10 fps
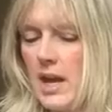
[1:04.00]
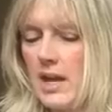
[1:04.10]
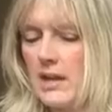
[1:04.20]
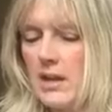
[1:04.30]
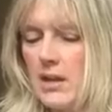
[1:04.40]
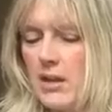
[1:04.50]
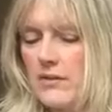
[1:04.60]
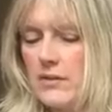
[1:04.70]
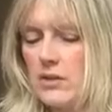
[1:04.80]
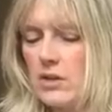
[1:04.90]
And
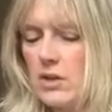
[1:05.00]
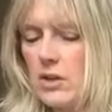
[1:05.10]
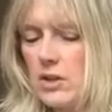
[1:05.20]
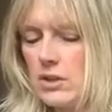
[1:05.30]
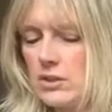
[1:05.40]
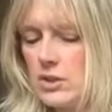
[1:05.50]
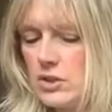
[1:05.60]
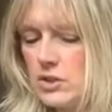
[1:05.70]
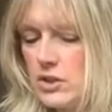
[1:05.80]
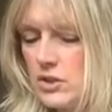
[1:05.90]
I've got
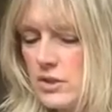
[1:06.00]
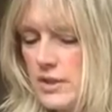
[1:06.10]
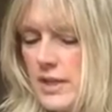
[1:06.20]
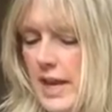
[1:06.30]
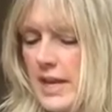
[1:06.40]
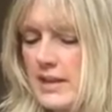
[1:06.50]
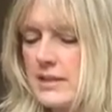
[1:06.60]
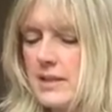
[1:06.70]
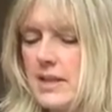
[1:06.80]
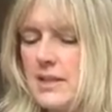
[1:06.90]
Shauna
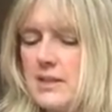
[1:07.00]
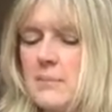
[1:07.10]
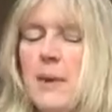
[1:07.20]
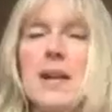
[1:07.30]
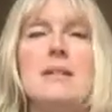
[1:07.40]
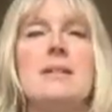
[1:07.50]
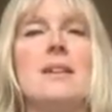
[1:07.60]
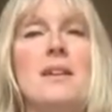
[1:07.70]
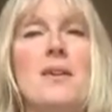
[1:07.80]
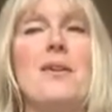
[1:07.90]
Tate,
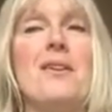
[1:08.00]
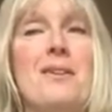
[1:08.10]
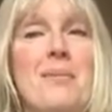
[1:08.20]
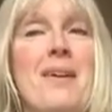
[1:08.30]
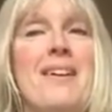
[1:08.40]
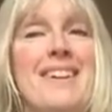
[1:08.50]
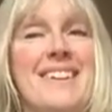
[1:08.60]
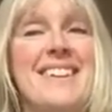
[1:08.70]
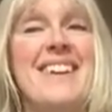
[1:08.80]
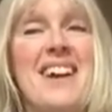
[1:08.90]
independently
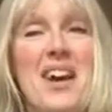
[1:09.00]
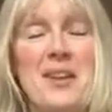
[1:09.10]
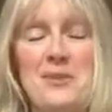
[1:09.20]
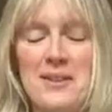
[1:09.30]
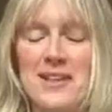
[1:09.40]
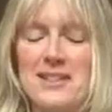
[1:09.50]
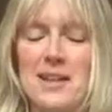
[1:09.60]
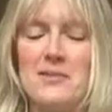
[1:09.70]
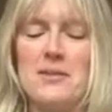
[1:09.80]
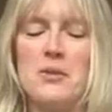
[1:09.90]
occupied. I thought that
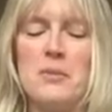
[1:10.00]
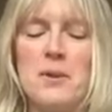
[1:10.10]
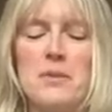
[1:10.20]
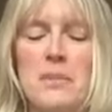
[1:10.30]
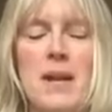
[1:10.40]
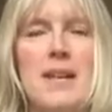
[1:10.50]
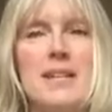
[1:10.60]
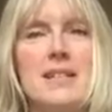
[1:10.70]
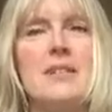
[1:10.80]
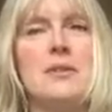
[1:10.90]
sounded almost
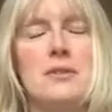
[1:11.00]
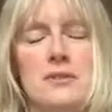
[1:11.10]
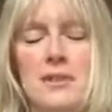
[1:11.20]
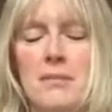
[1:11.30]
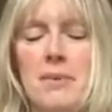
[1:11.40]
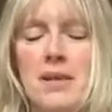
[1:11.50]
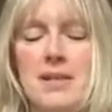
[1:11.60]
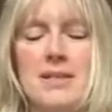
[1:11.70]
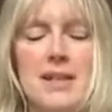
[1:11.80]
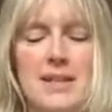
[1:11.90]
political. It's like
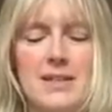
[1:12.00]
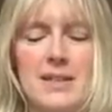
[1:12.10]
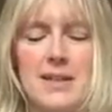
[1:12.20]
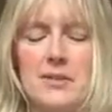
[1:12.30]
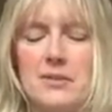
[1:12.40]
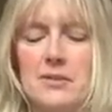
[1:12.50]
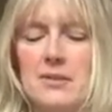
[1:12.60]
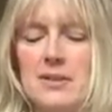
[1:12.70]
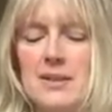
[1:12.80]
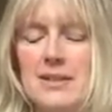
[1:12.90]
politically single.
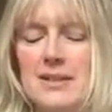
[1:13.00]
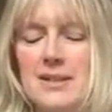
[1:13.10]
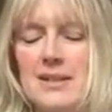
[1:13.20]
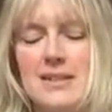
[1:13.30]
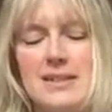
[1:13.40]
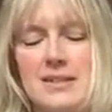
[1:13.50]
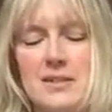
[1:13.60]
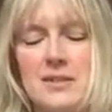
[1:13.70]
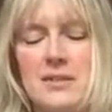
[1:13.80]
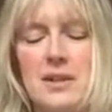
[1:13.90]

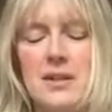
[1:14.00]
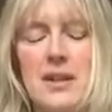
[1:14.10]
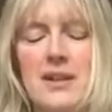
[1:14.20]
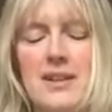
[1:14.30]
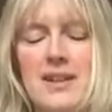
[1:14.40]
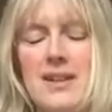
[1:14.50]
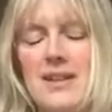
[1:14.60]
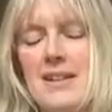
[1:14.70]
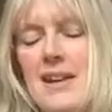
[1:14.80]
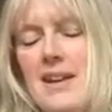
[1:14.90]
It's quite, I,
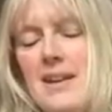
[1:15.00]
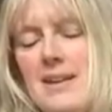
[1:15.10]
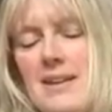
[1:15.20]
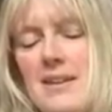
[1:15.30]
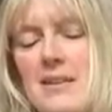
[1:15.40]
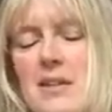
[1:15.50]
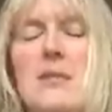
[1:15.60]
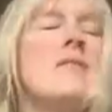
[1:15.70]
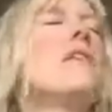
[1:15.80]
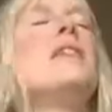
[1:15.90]
yeah. Are
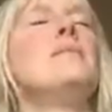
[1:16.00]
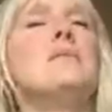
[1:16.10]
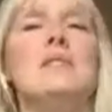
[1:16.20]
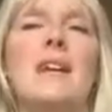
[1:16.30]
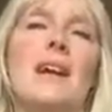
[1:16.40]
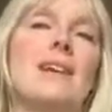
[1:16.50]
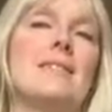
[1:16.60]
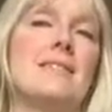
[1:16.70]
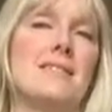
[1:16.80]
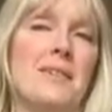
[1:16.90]
you available?
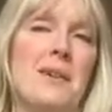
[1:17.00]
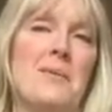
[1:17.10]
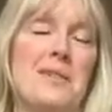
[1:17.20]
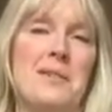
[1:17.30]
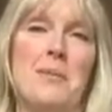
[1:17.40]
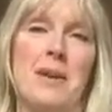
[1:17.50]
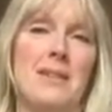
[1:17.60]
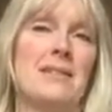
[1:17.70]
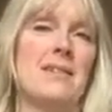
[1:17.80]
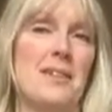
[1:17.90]
Yes, I'm
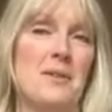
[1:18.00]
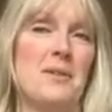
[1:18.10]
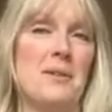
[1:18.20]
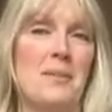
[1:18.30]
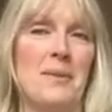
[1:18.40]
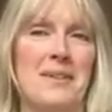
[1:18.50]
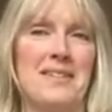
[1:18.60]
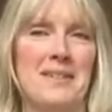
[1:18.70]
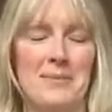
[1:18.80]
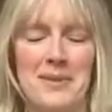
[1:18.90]
independently
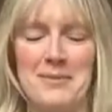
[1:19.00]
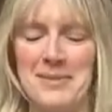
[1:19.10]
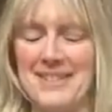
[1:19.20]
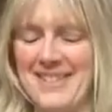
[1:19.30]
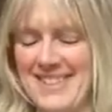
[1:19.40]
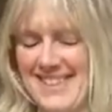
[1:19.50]
occupied at the moment.